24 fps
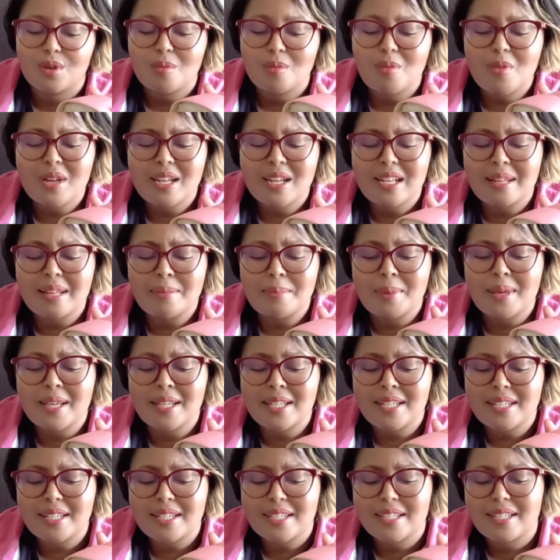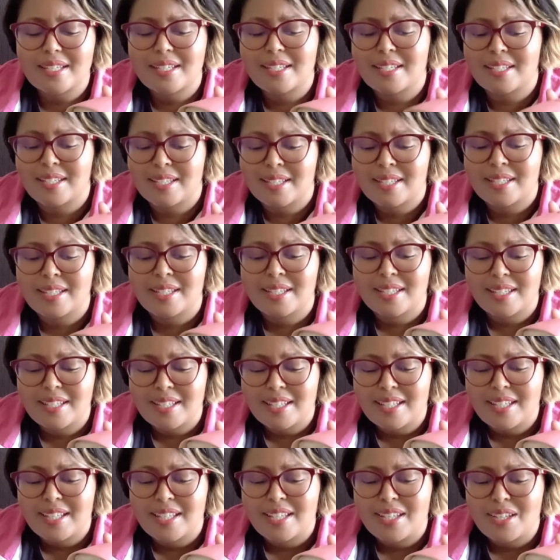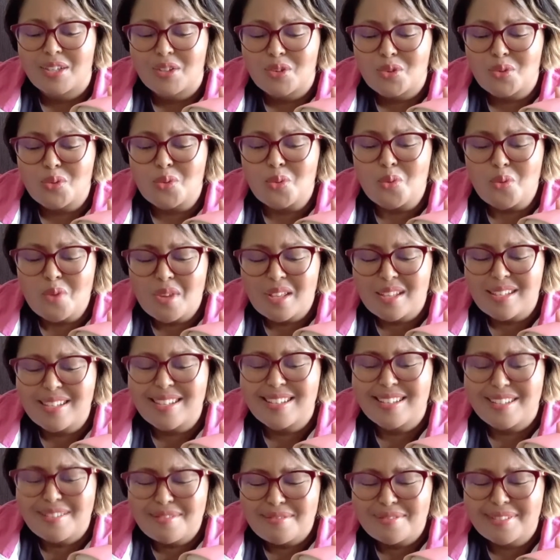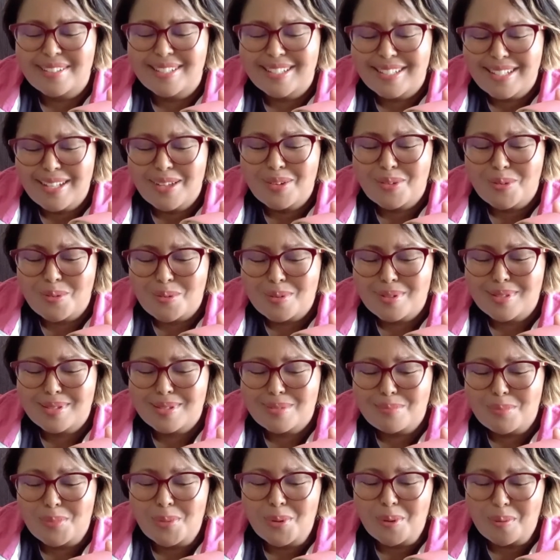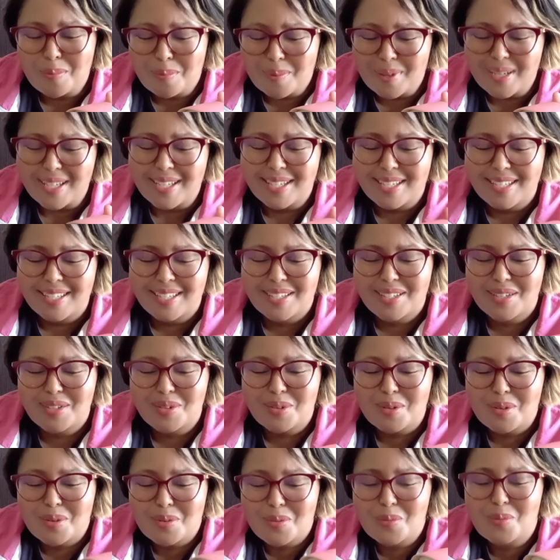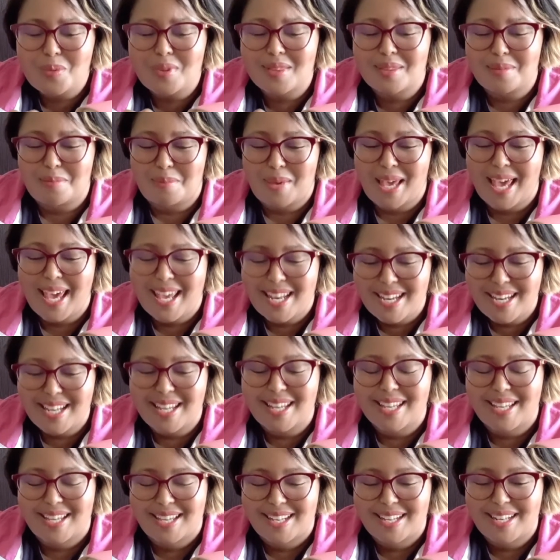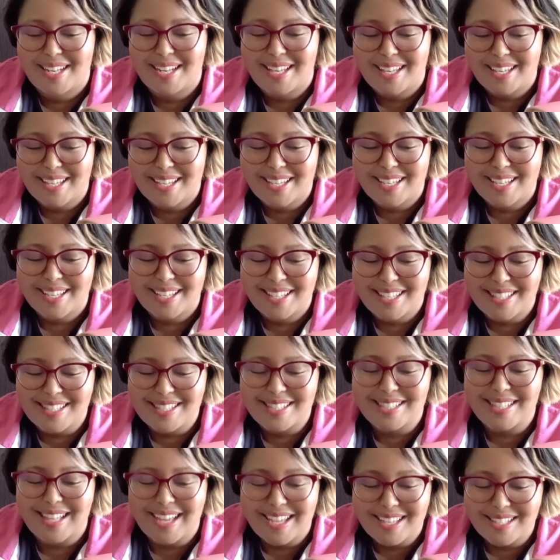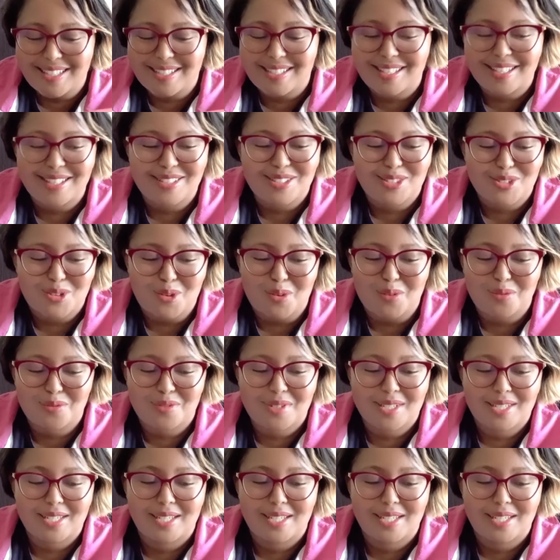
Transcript: Monele padding. You know, we are even slango is it proper with the padding. Like it's nice and soft.